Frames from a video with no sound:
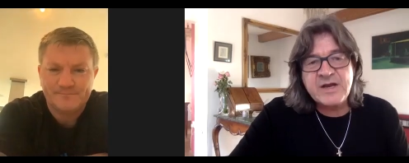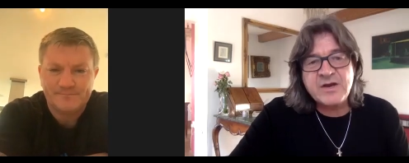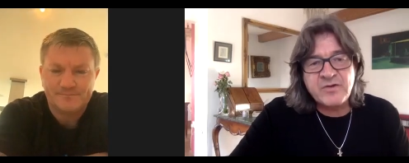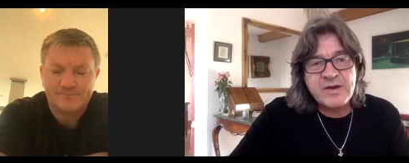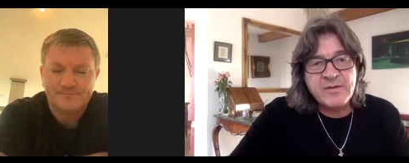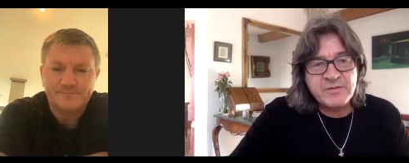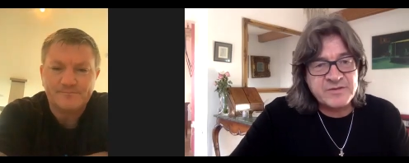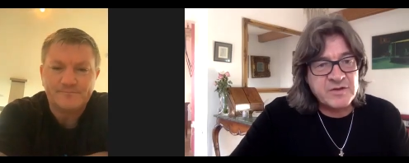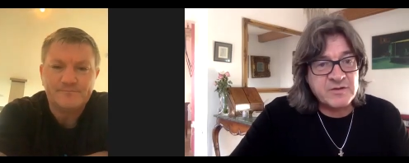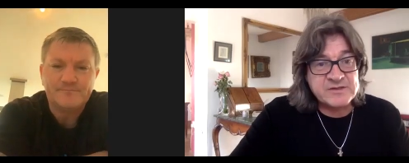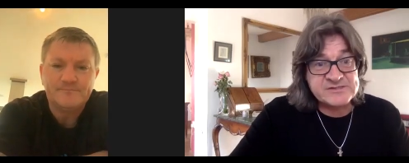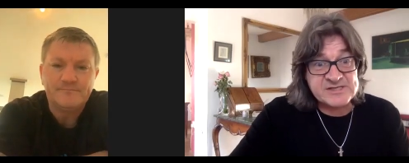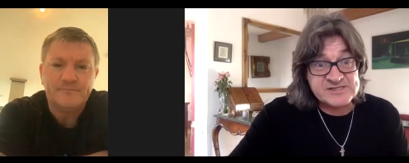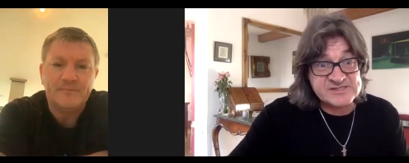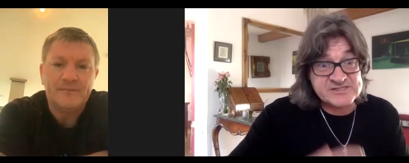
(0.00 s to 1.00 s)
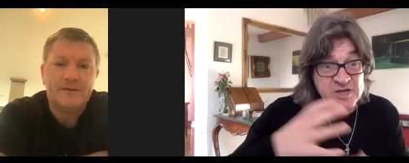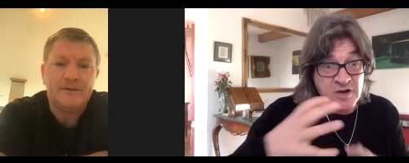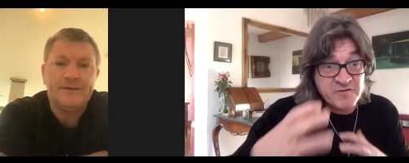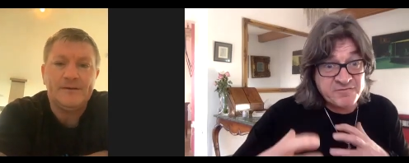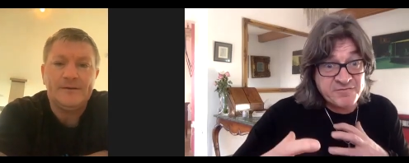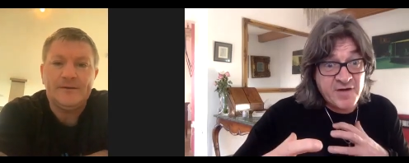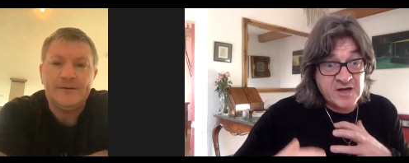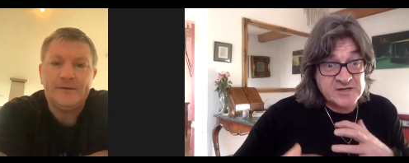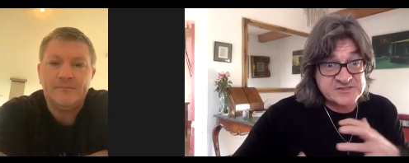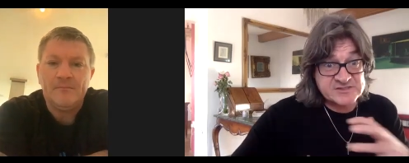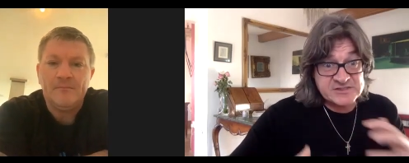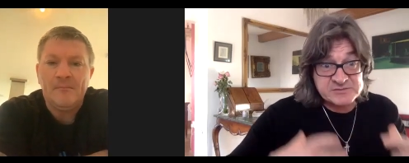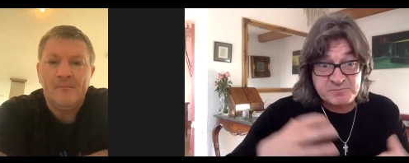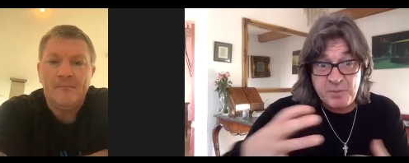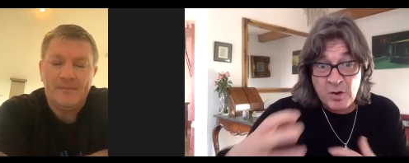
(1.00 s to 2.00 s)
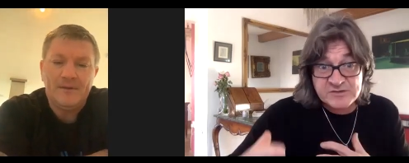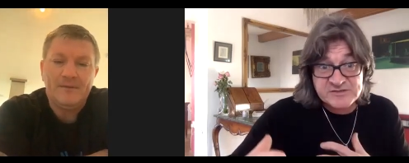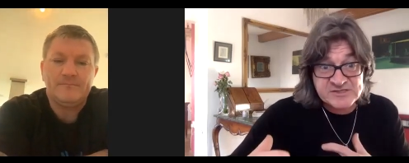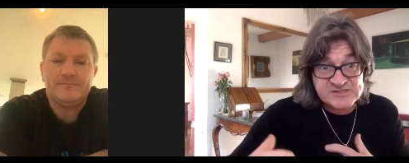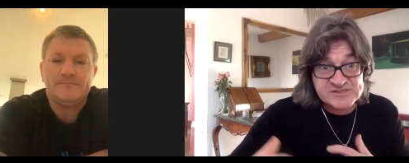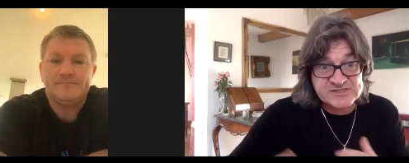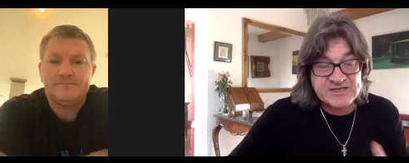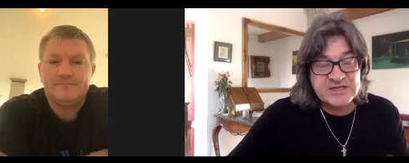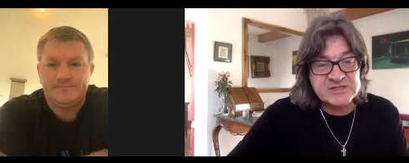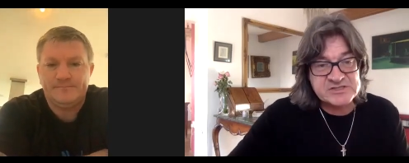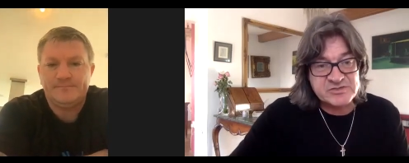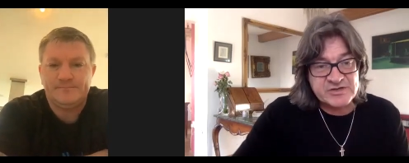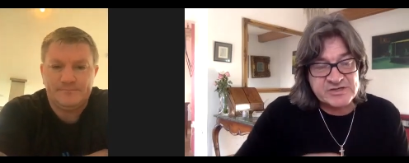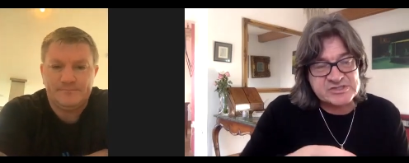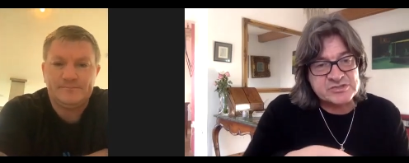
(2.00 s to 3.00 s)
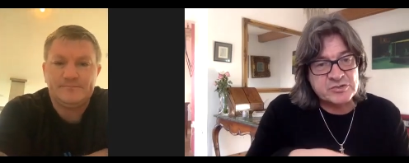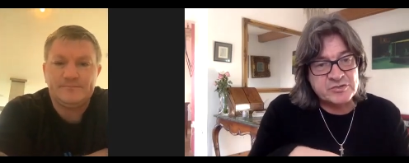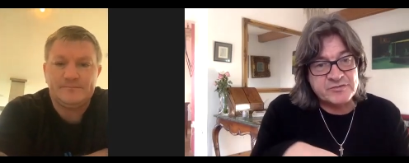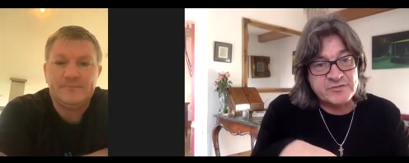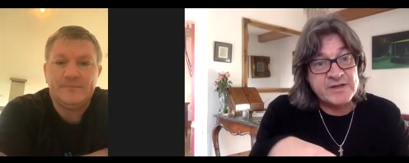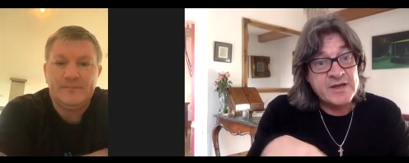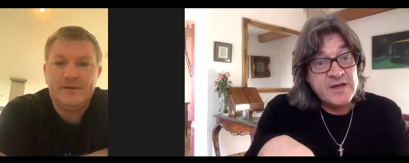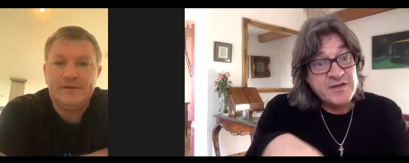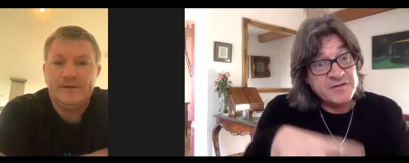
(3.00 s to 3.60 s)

Speaker 1: agree with you because he's so fast and his boxing skills are extraordinary.